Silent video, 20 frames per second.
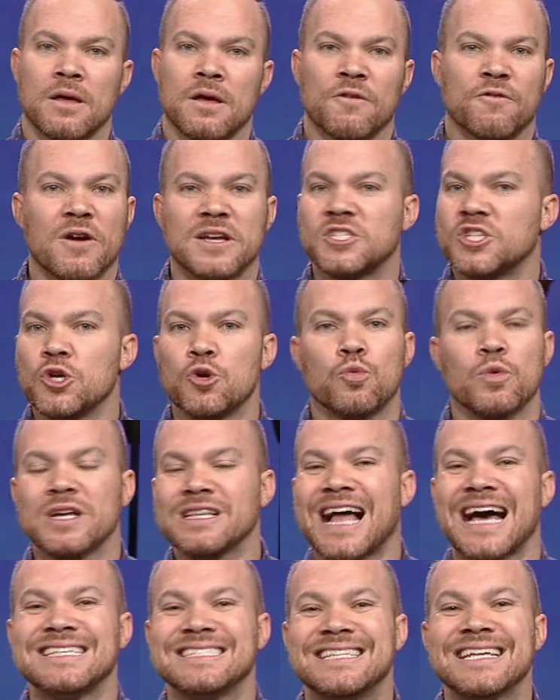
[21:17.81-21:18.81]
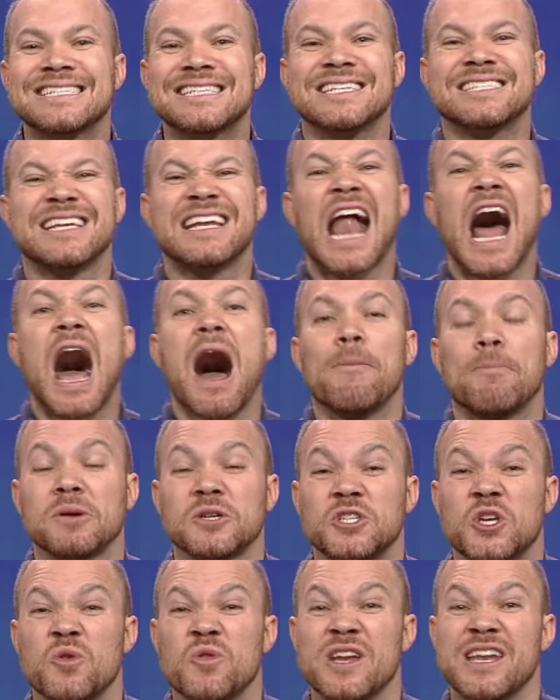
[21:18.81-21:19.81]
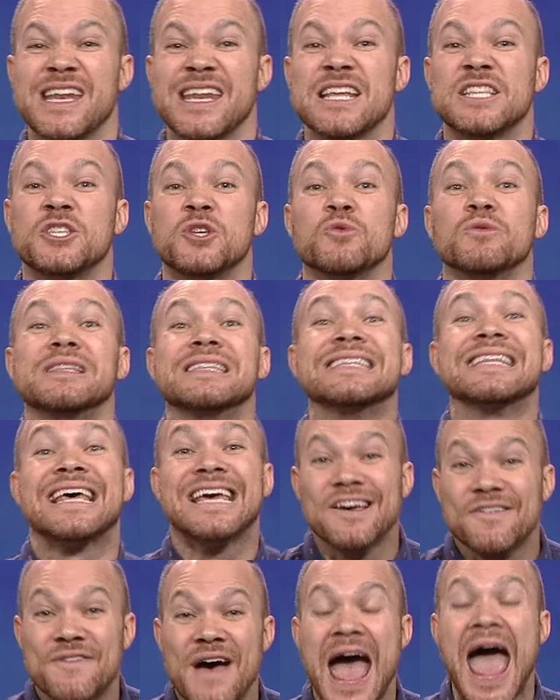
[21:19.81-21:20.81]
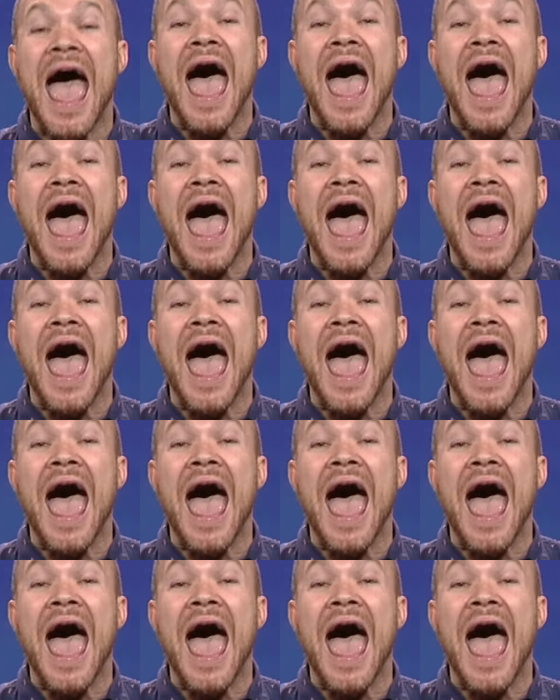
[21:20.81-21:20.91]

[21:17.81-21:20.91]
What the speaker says: Friends, do you realize this is an opportunity to live